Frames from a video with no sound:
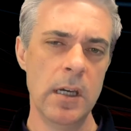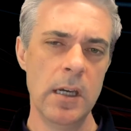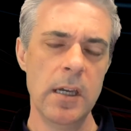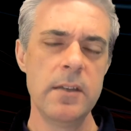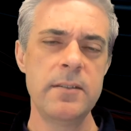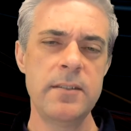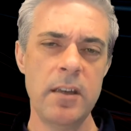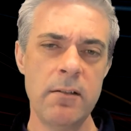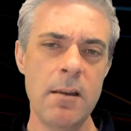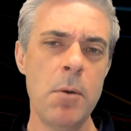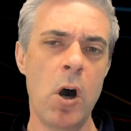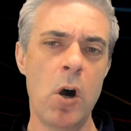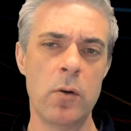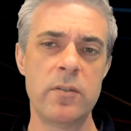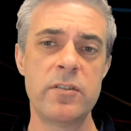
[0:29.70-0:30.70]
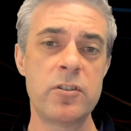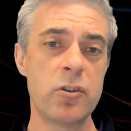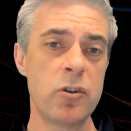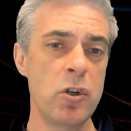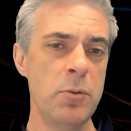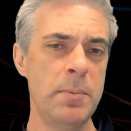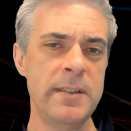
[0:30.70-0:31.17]
CRM holds
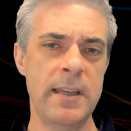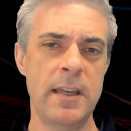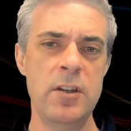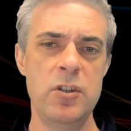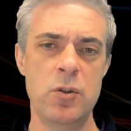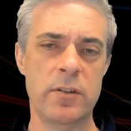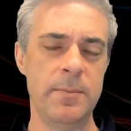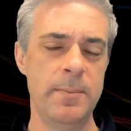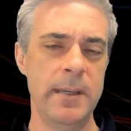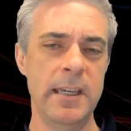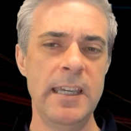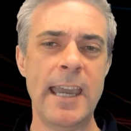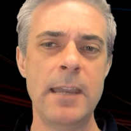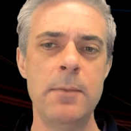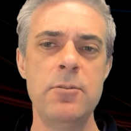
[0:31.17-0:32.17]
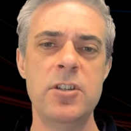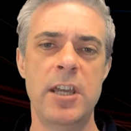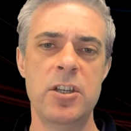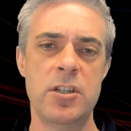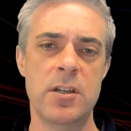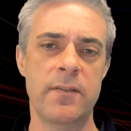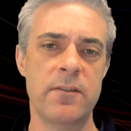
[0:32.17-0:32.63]
true potential to be a game
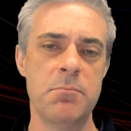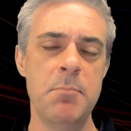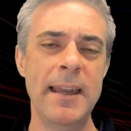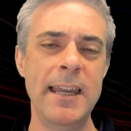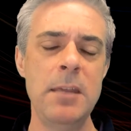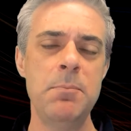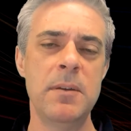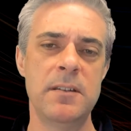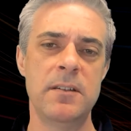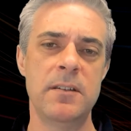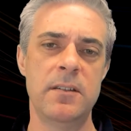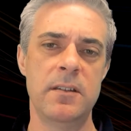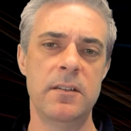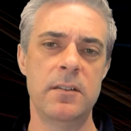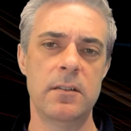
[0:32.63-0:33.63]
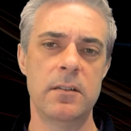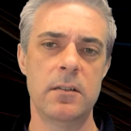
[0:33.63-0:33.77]
changer for many businesses.